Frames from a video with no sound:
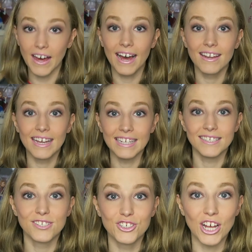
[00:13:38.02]
that,
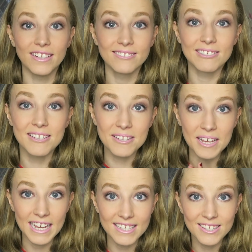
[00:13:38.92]
ladies and gents,
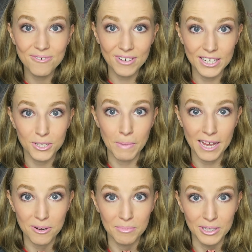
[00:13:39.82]
is the finished
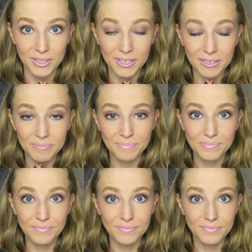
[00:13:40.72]
makeup look.
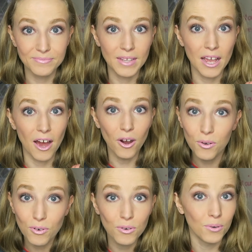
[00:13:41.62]

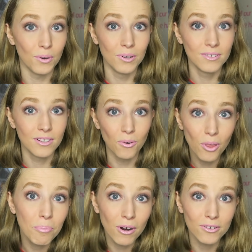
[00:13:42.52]
Overall,
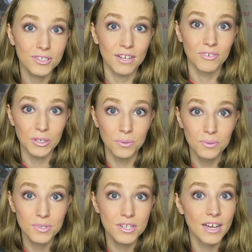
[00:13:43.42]
all the products I've
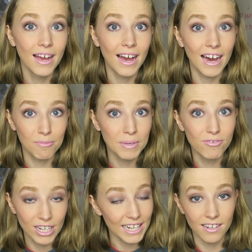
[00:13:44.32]
used have
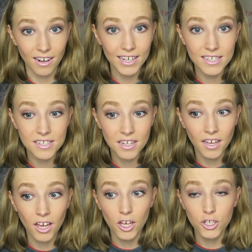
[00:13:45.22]
been really nice.
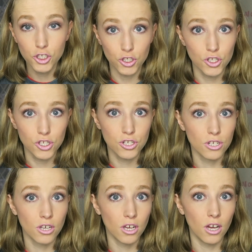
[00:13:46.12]

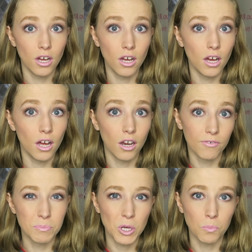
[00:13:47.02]
Just a
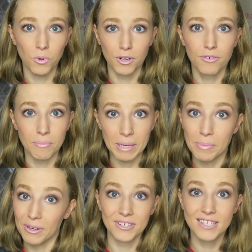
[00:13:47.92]
lot of them don't work for me
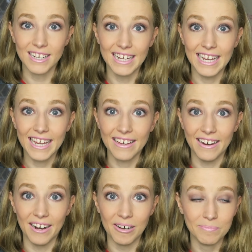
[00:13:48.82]
personally.
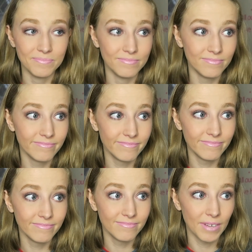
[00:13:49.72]
Um,
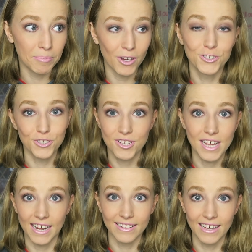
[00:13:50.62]
I'm not just
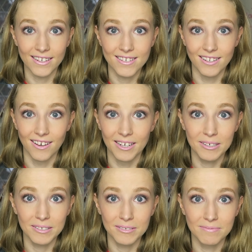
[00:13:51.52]
saying that to
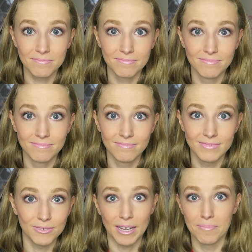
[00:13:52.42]
like
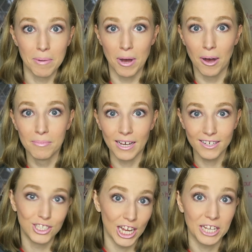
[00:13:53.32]
defend my mom,
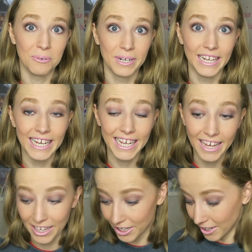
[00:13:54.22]
like genuinely.
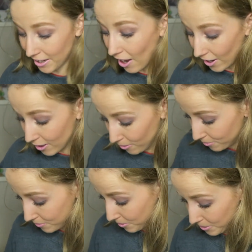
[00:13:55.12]
I
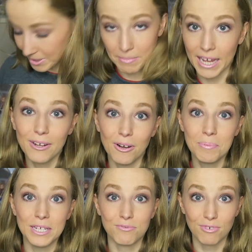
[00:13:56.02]
love all this
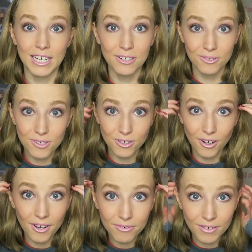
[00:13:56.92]
makeup, it's really good
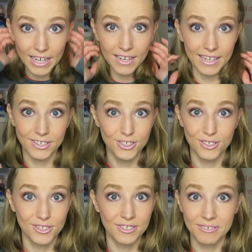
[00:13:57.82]
stuff. It's
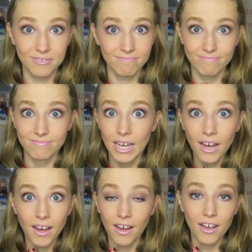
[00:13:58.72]
just
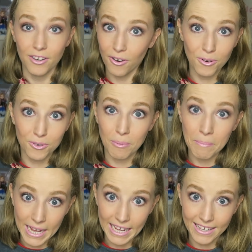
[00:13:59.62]
not good
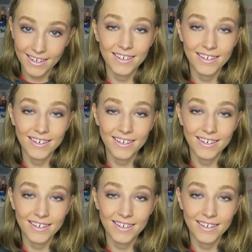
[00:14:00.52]
on me,